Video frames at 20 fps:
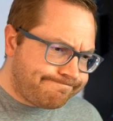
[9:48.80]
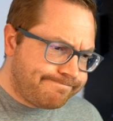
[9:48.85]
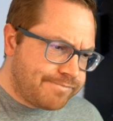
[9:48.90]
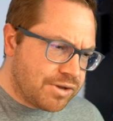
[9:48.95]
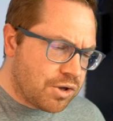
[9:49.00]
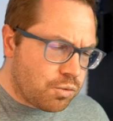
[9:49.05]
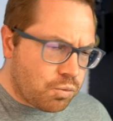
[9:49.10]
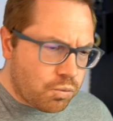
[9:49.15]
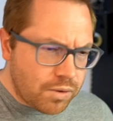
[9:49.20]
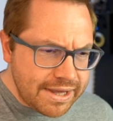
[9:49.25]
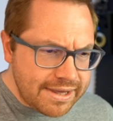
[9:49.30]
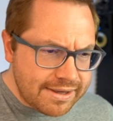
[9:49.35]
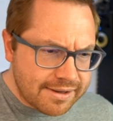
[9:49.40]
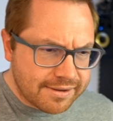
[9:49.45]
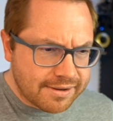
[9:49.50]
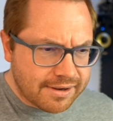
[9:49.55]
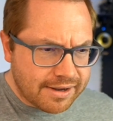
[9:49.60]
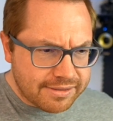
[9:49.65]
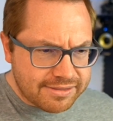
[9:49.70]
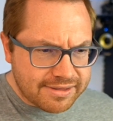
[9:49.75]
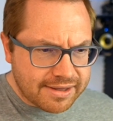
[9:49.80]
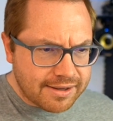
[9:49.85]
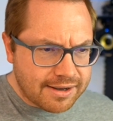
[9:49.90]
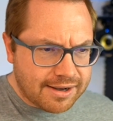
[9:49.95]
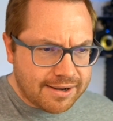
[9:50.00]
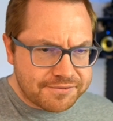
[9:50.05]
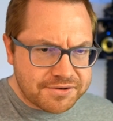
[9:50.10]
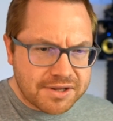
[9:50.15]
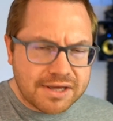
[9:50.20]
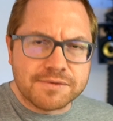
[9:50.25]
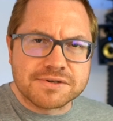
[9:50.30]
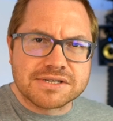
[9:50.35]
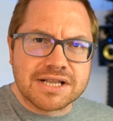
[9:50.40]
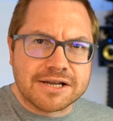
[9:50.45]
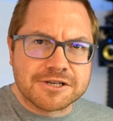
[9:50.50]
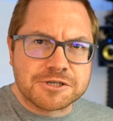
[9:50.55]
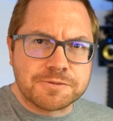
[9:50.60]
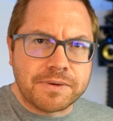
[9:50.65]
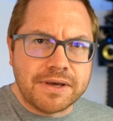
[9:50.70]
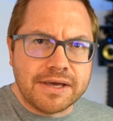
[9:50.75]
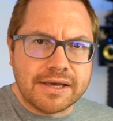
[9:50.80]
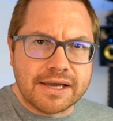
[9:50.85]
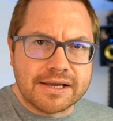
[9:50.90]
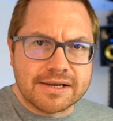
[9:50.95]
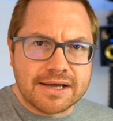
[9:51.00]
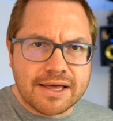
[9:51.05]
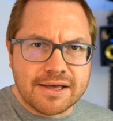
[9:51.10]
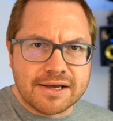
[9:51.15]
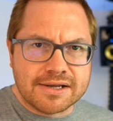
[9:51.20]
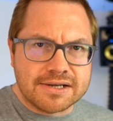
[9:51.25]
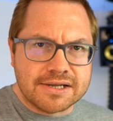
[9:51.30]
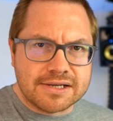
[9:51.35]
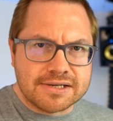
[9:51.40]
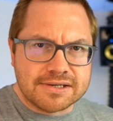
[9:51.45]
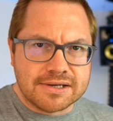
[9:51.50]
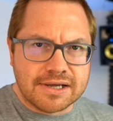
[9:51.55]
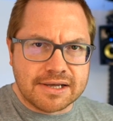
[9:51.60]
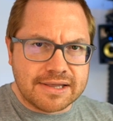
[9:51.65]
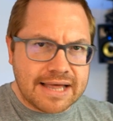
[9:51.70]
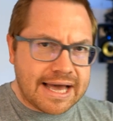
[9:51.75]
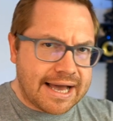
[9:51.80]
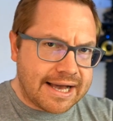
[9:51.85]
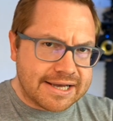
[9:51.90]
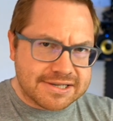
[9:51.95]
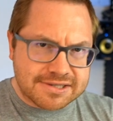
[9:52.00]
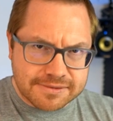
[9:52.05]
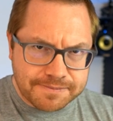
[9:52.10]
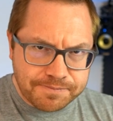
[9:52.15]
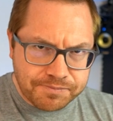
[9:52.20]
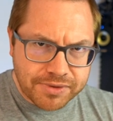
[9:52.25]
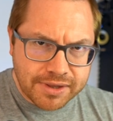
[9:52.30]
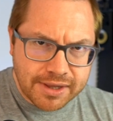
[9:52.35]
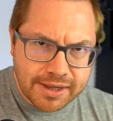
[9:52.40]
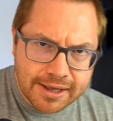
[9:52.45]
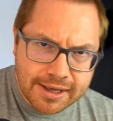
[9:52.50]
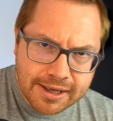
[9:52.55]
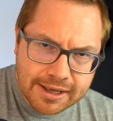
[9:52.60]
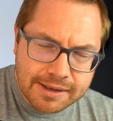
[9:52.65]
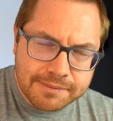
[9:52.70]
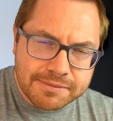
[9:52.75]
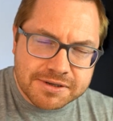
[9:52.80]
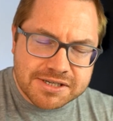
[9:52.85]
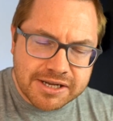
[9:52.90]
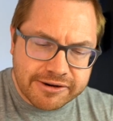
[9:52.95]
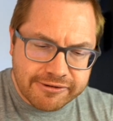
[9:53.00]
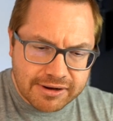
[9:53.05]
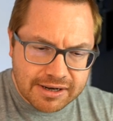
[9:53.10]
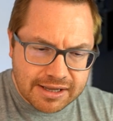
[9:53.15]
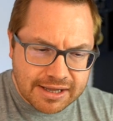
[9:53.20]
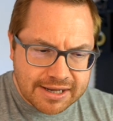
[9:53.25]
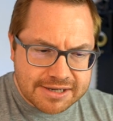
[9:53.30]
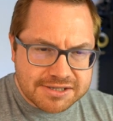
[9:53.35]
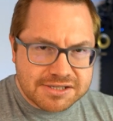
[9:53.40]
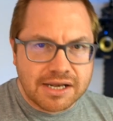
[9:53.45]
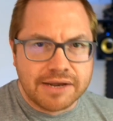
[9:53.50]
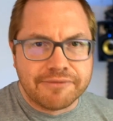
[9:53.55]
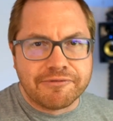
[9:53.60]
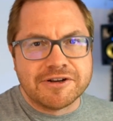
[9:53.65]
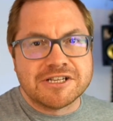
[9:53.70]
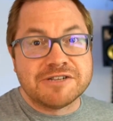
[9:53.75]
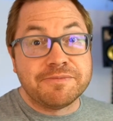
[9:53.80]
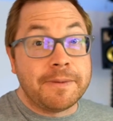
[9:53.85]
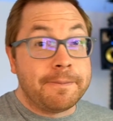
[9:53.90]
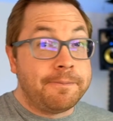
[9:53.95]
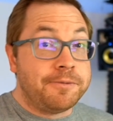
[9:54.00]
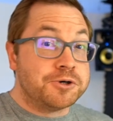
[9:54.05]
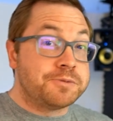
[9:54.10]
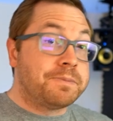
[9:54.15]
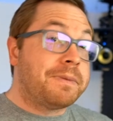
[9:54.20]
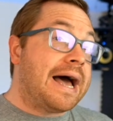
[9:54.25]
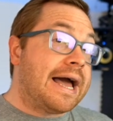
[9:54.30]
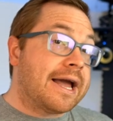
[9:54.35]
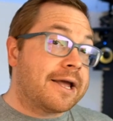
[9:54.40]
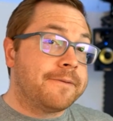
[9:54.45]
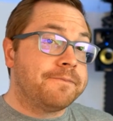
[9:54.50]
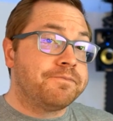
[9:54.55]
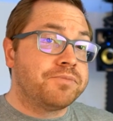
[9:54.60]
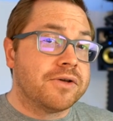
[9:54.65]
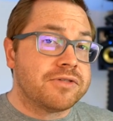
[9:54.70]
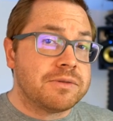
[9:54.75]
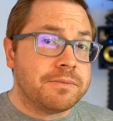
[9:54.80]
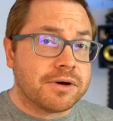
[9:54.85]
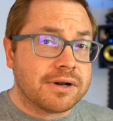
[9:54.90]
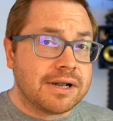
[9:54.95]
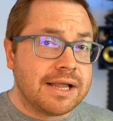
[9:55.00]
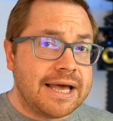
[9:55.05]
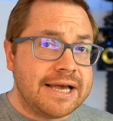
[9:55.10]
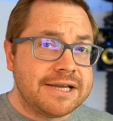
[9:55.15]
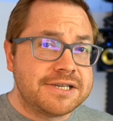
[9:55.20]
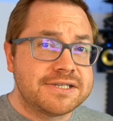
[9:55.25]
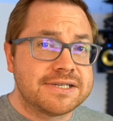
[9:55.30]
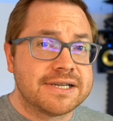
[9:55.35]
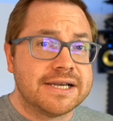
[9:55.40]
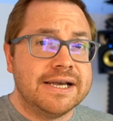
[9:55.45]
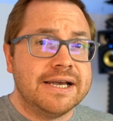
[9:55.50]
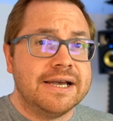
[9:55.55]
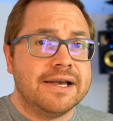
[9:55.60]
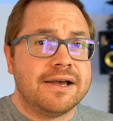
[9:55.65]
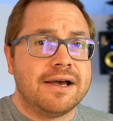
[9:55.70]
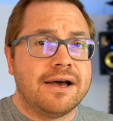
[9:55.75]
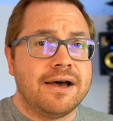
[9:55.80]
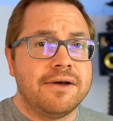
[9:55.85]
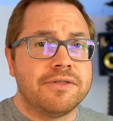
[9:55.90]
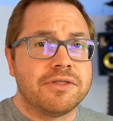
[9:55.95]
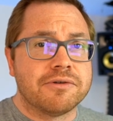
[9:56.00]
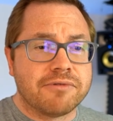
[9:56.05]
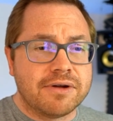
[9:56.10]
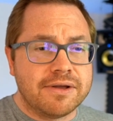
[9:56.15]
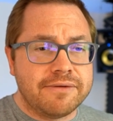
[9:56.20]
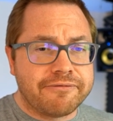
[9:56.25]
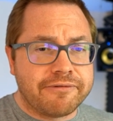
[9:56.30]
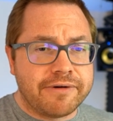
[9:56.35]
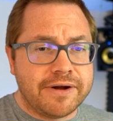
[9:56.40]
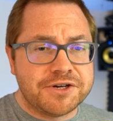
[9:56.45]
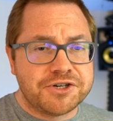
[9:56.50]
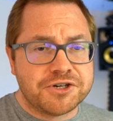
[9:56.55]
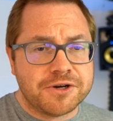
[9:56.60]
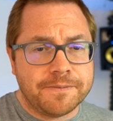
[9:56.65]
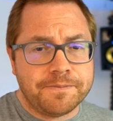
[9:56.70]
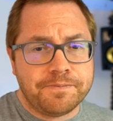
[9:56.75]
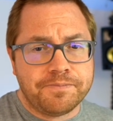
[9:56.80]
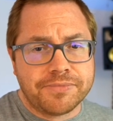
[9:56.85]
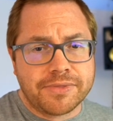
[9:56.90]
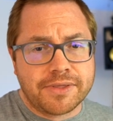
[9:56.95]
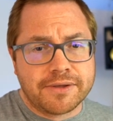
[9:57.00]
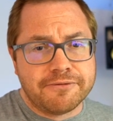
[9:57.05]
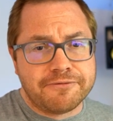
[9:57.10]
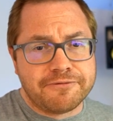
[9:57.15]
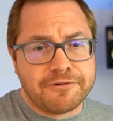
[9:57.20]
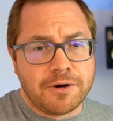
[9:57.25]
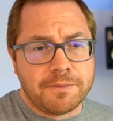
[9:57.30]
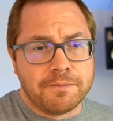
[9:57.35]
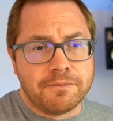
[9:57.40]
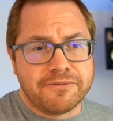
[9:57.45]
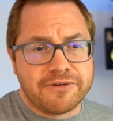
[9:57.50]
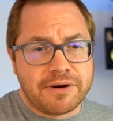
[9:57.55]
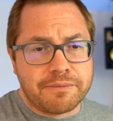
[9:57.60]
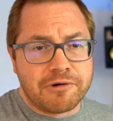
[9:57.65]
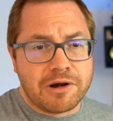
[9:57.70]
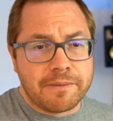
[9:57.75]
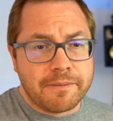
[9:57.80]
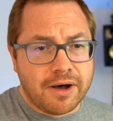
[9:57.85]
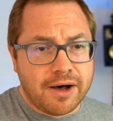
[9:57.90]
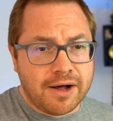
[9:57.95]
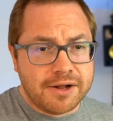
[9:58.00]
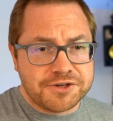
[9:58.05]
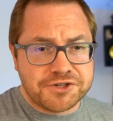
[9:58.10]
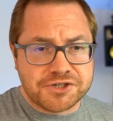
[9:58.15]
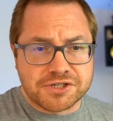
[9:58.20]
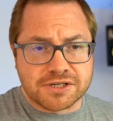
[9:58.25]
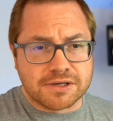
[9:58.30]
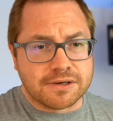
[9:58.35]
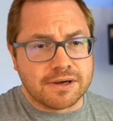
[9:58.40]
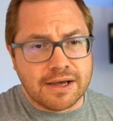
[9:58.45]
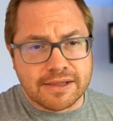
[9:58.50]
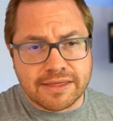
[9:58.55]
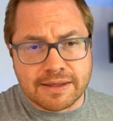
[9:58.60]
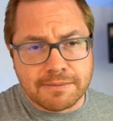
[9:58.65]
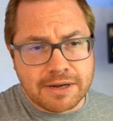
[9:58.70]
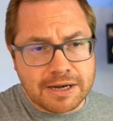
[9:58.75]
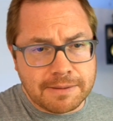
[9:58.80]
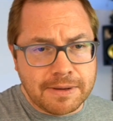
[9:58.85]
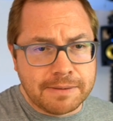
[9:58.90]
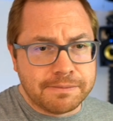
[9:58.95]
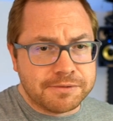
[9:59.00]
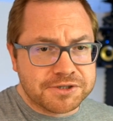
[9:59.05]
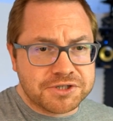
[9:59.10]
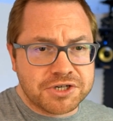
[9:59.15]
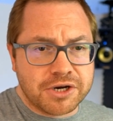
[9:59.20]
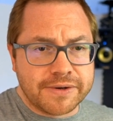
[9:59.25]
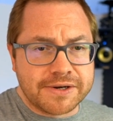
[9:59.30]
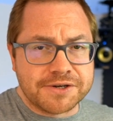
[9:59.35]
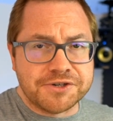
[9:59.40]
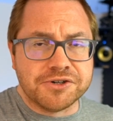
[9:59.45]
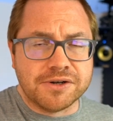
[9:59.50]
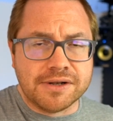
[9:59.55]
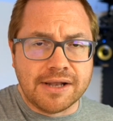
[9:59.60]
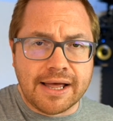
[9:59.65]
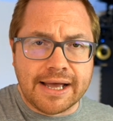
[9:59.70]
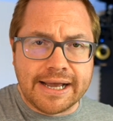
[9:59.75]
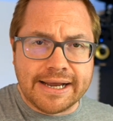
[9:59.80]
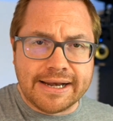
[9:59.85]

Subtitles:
week, I think, after he was last speaking, and that hasn't materialised. Deliveries have been pushed back of the Model S, the refresh, from February, March to, I think many people showing July